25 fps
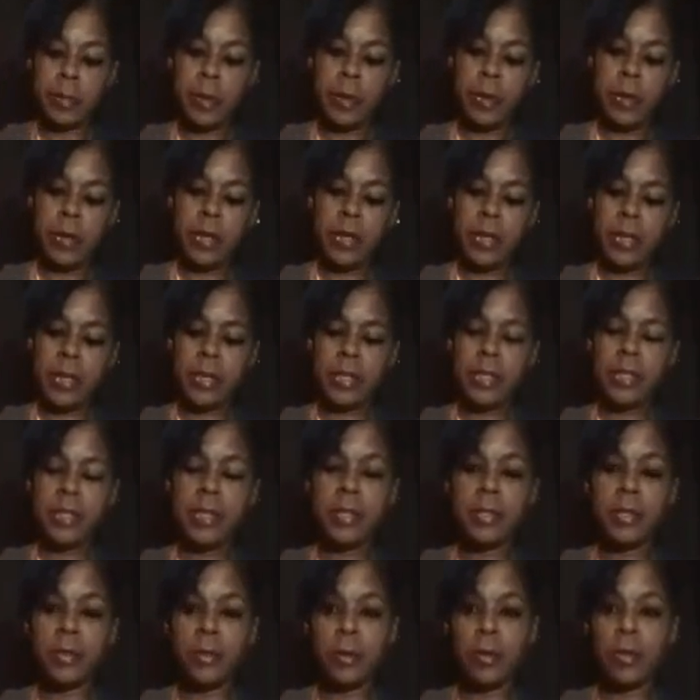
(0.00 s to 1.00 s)
up, and
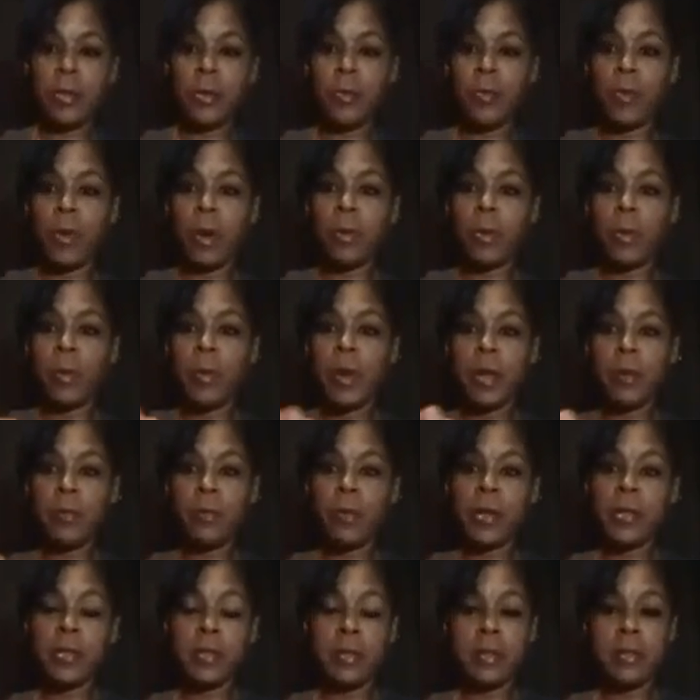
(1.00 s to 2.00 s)
these are the rubber
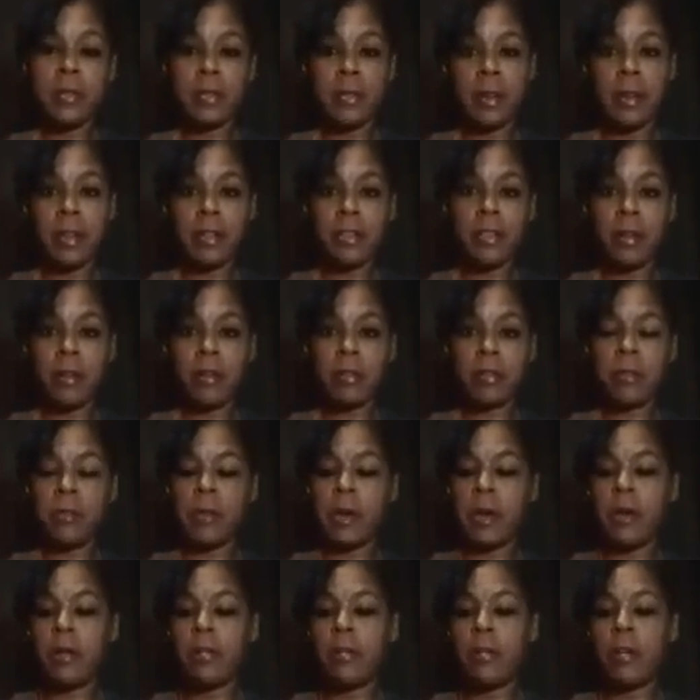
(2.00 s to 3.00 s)
band bracelets that I
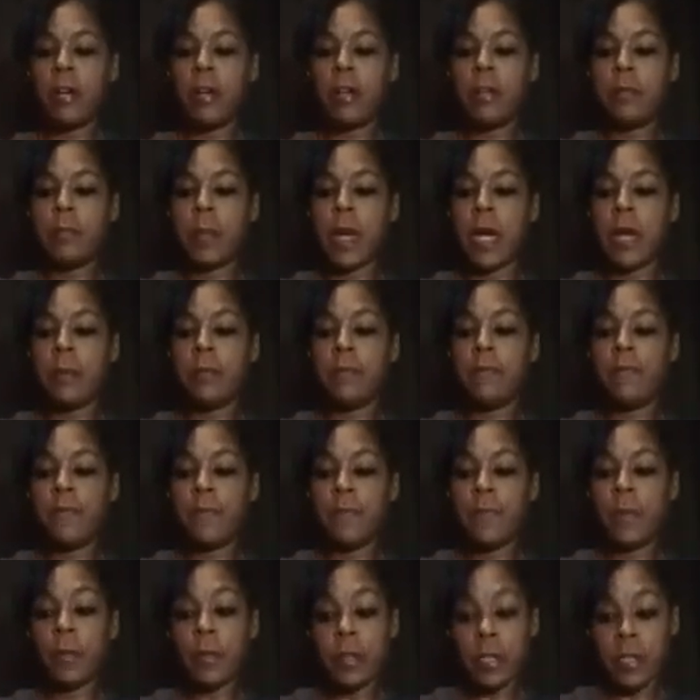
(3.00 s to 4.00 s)
talked about on my
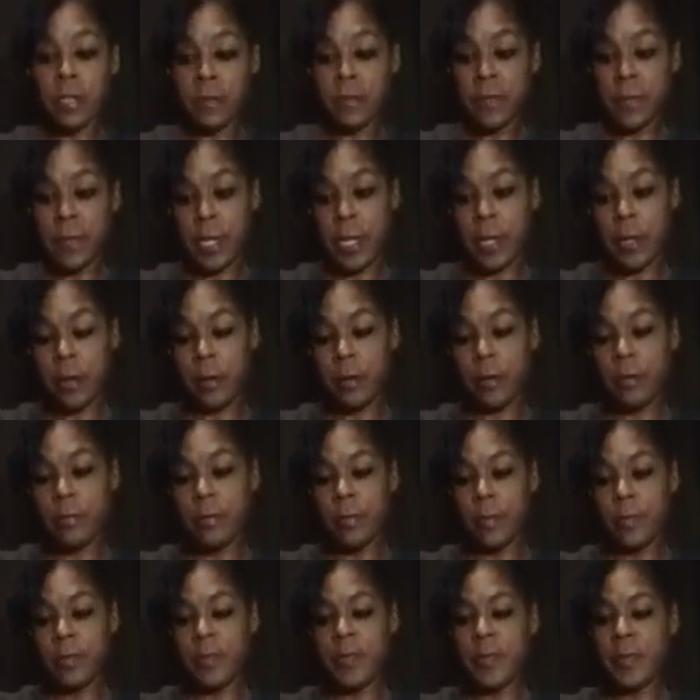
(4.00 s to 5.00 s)
first
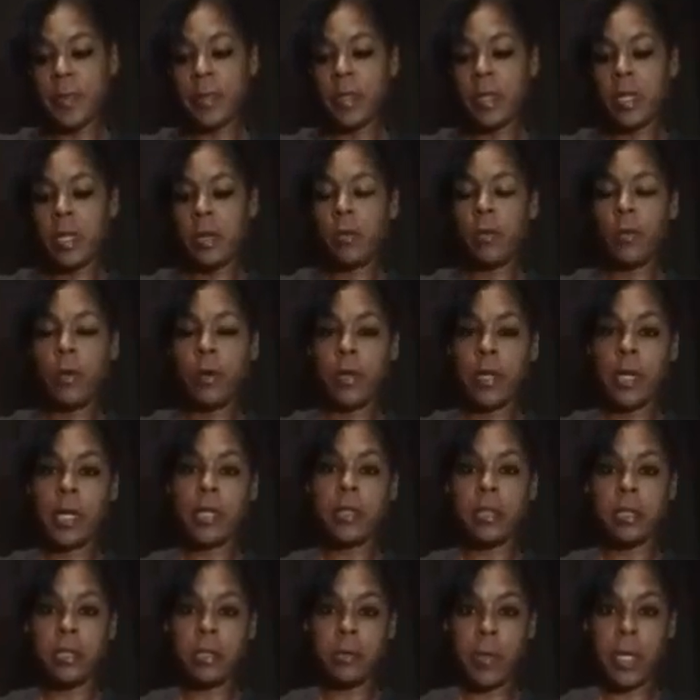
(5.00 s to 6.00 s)
video.
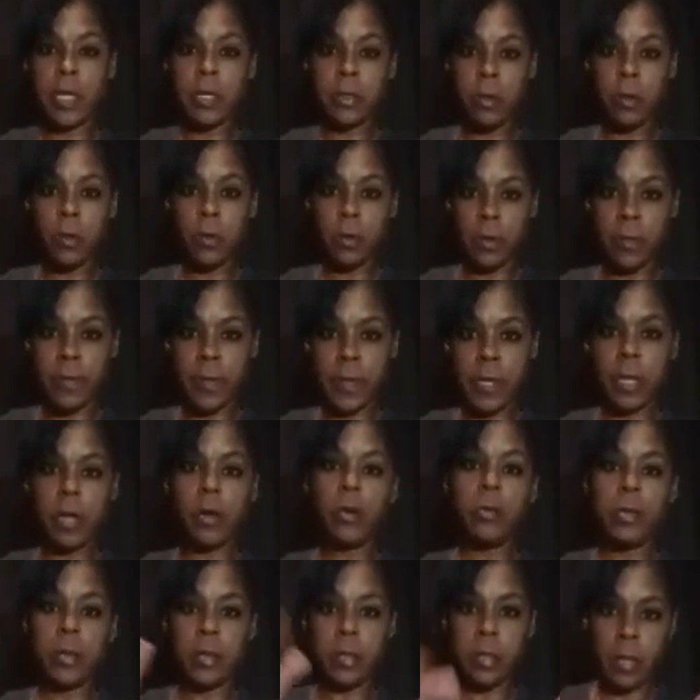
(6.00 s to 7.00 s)
Well, not the space holder
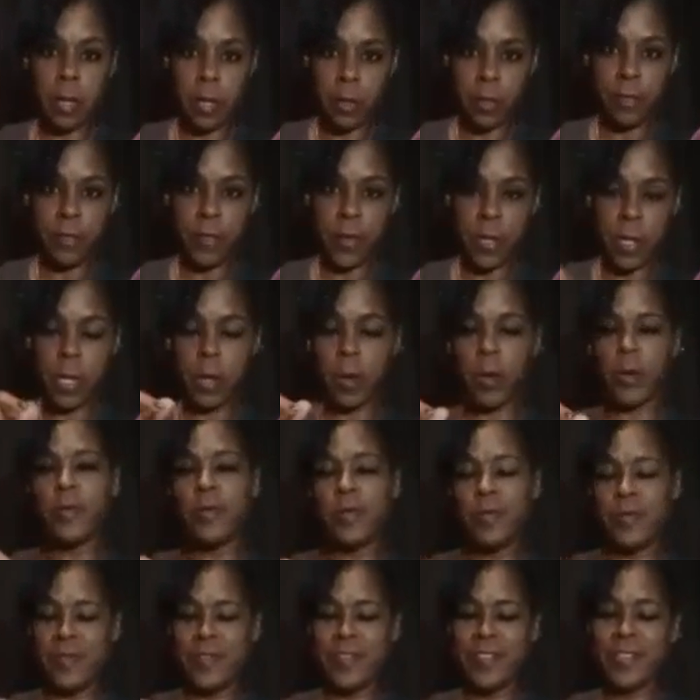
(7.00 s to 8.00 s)
video, but the other video,
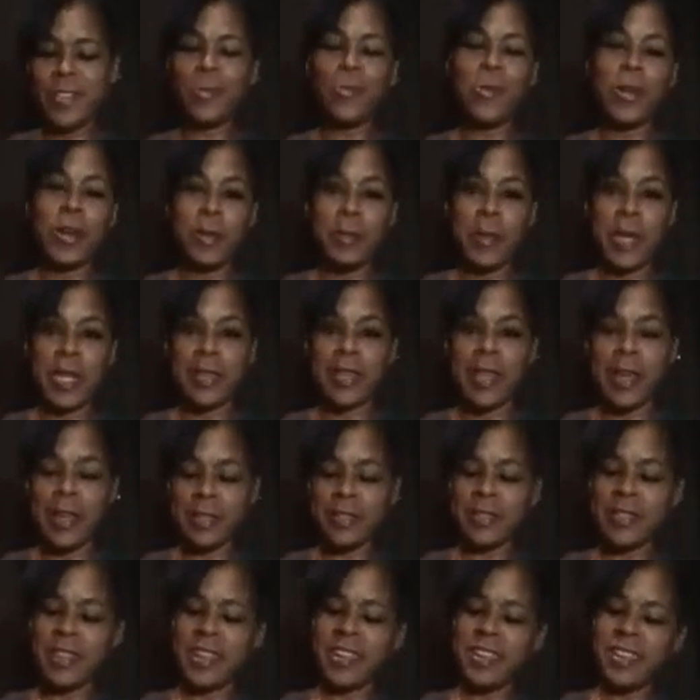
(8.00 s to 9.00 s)
the one I made
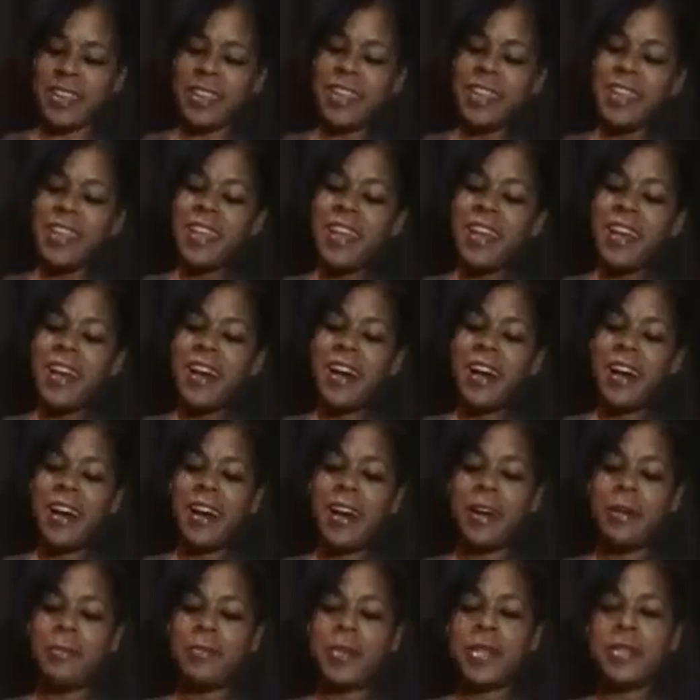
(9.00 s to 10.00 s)
last night.
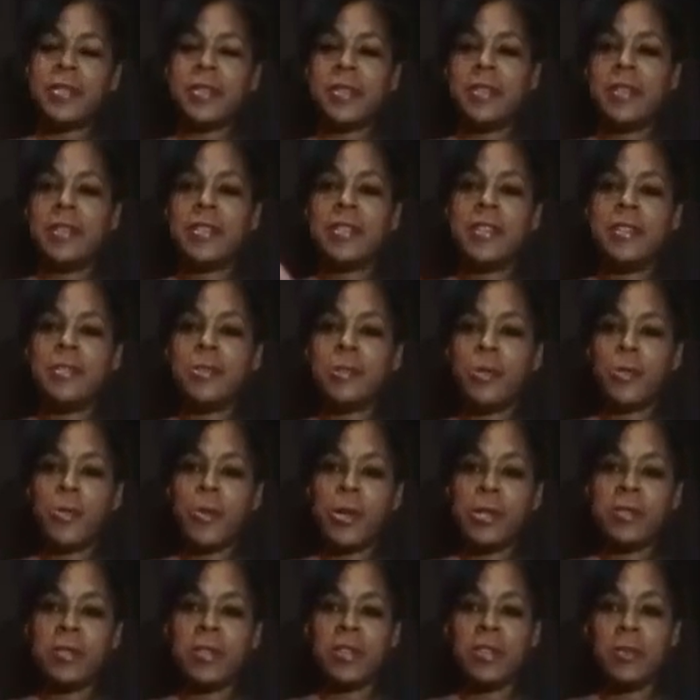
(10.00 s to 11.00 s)
Basically, these are
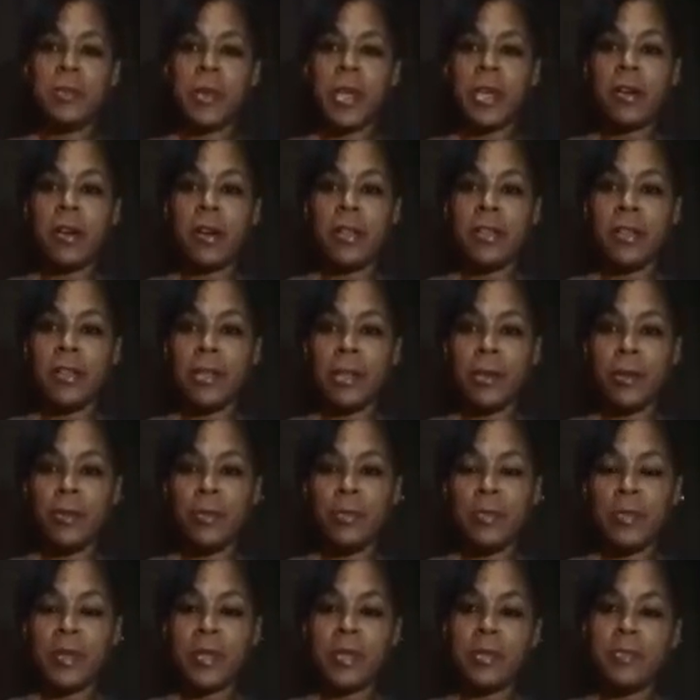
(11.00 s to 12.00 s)
the ones that you make on the
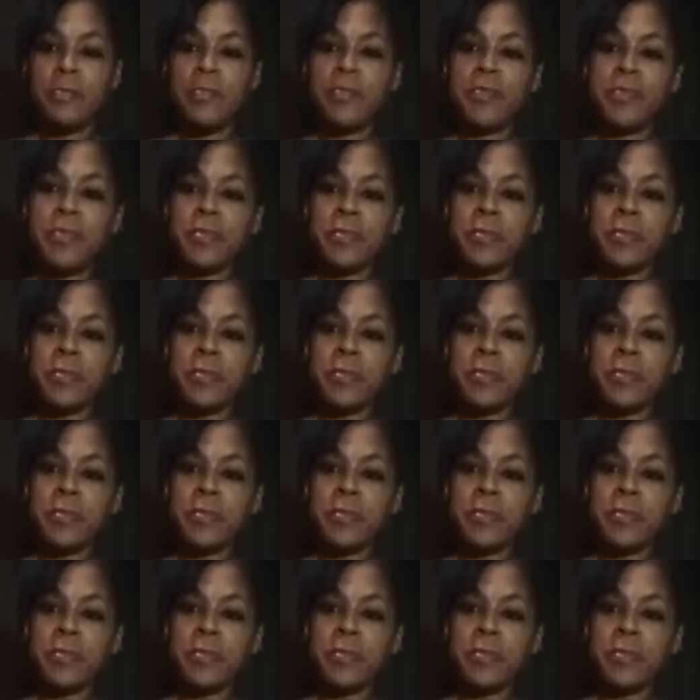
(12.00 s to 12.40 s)
looms,